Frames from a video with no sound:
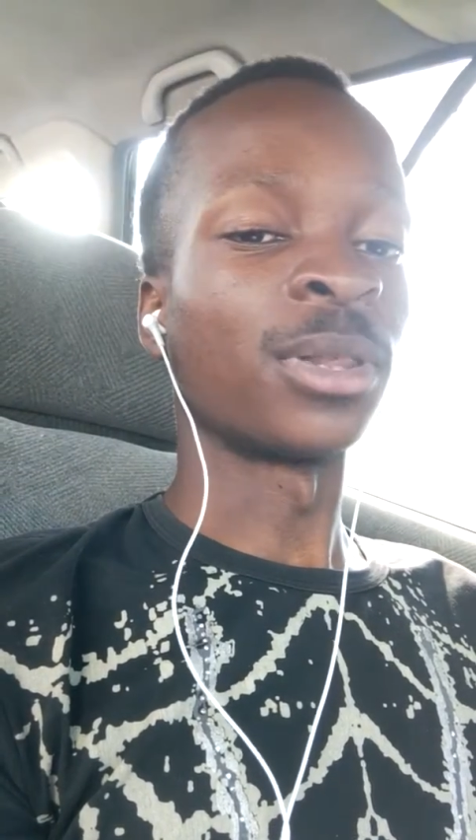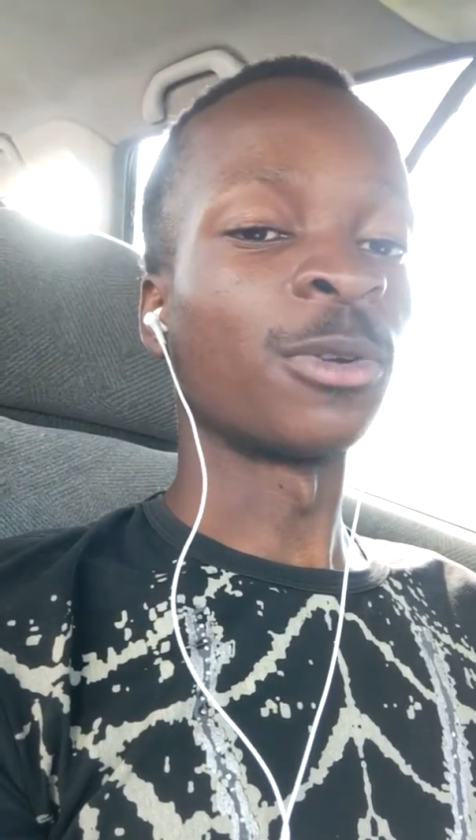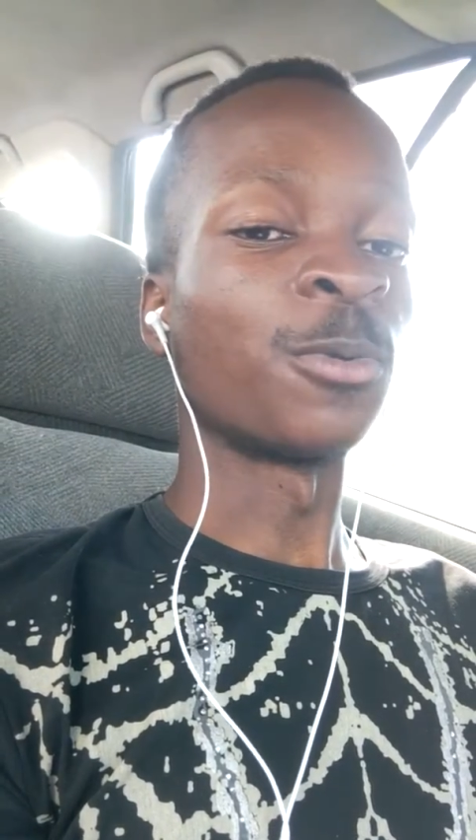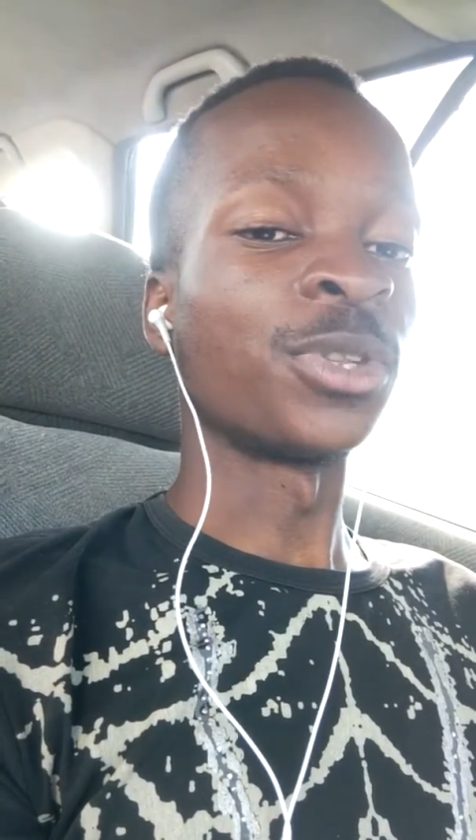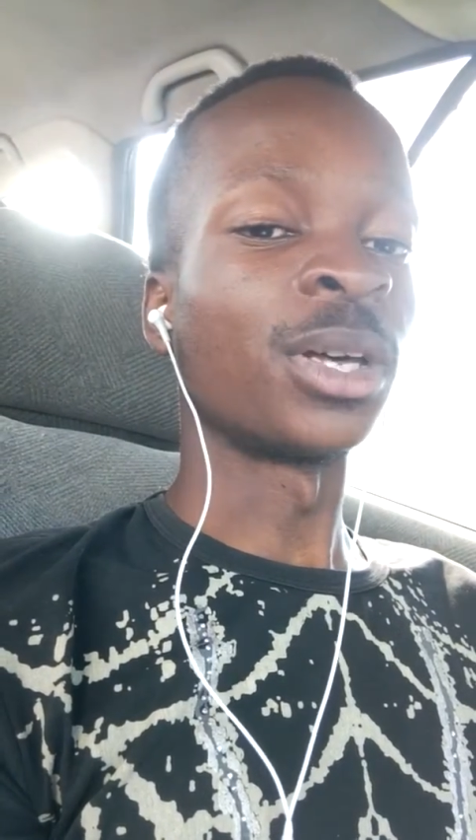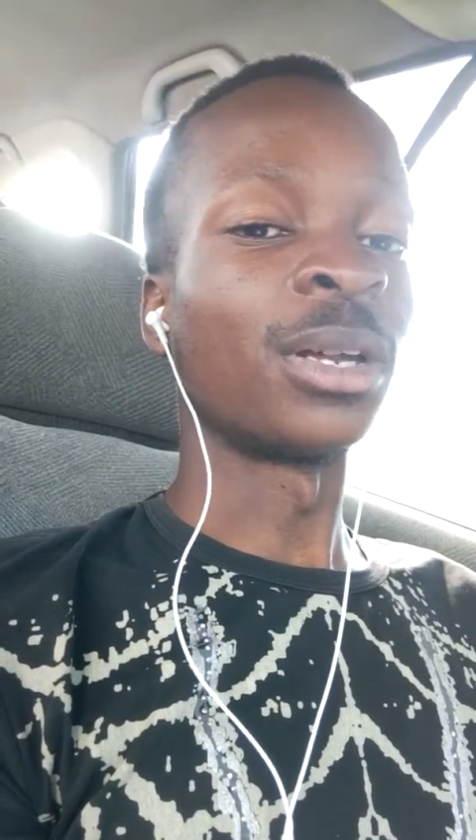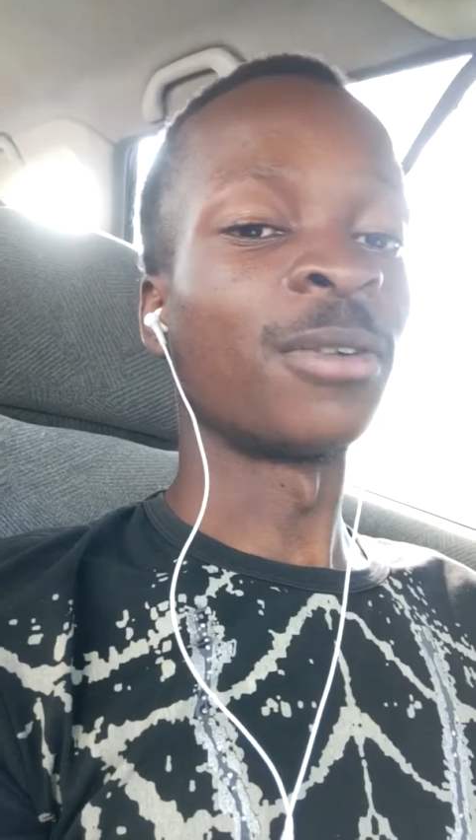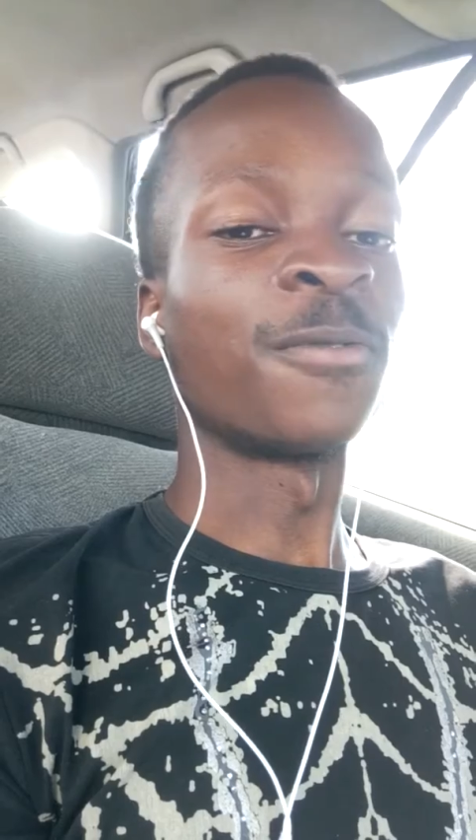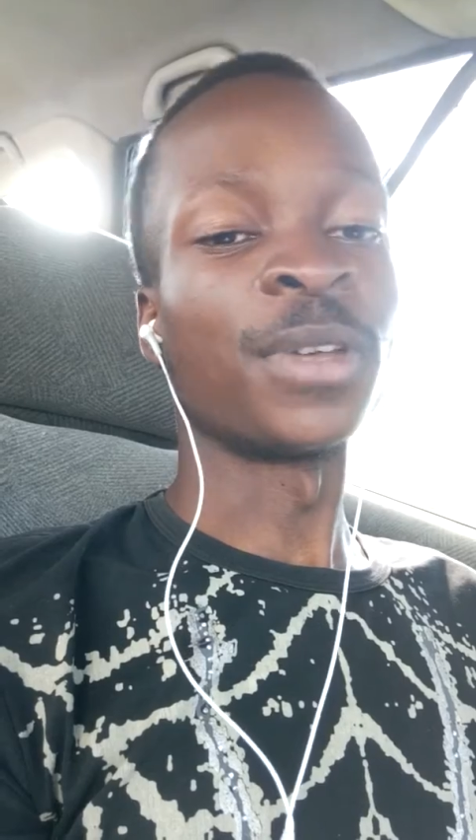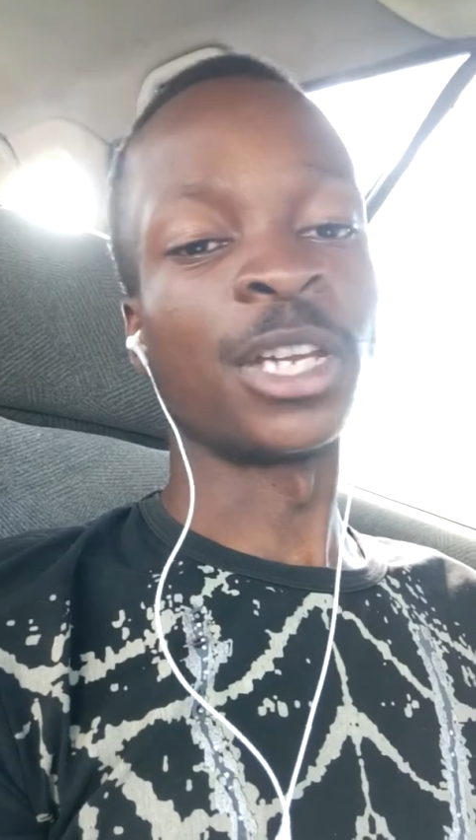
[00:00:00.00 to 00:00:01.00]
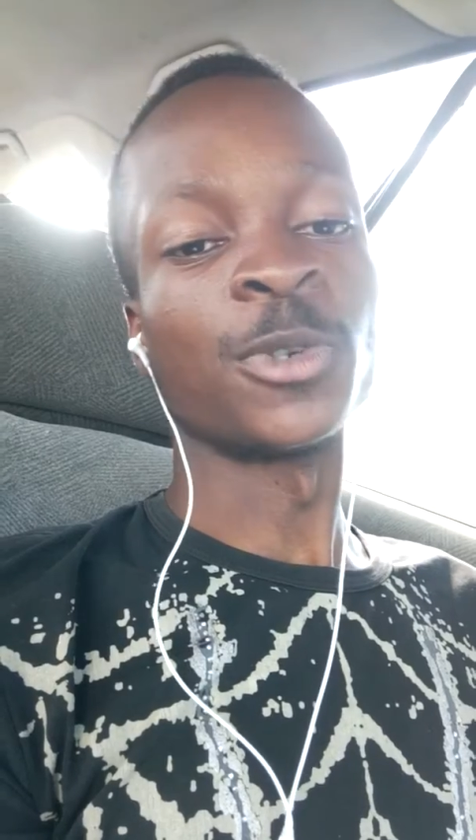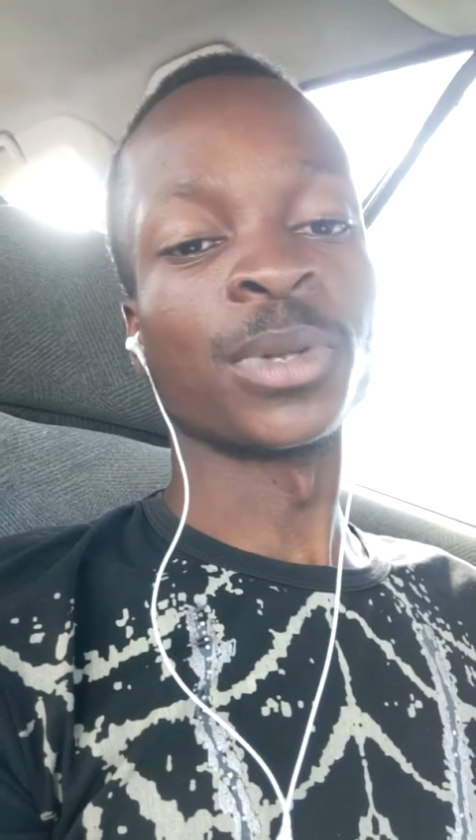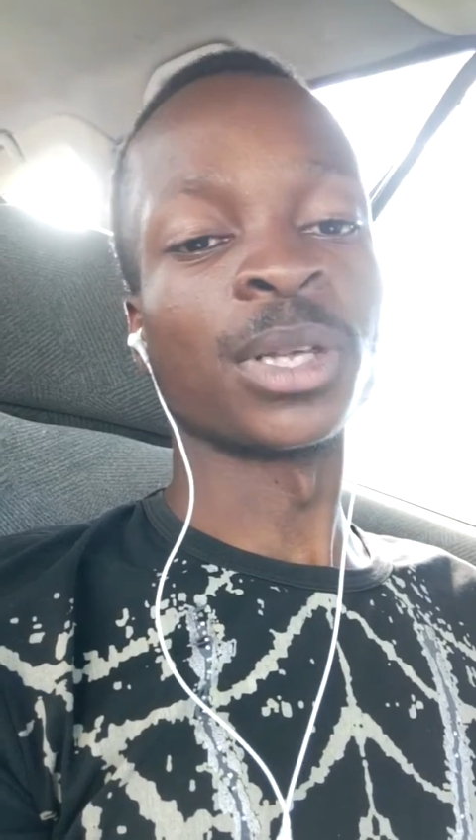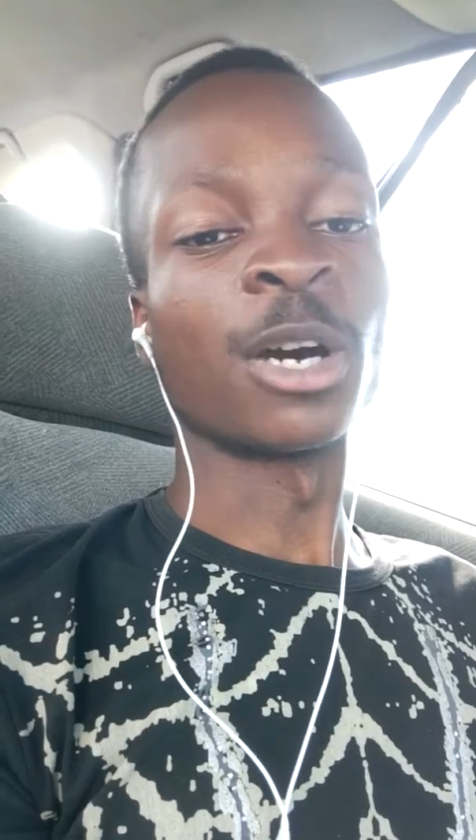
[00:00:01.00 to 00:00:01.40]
Then we'll then finish with the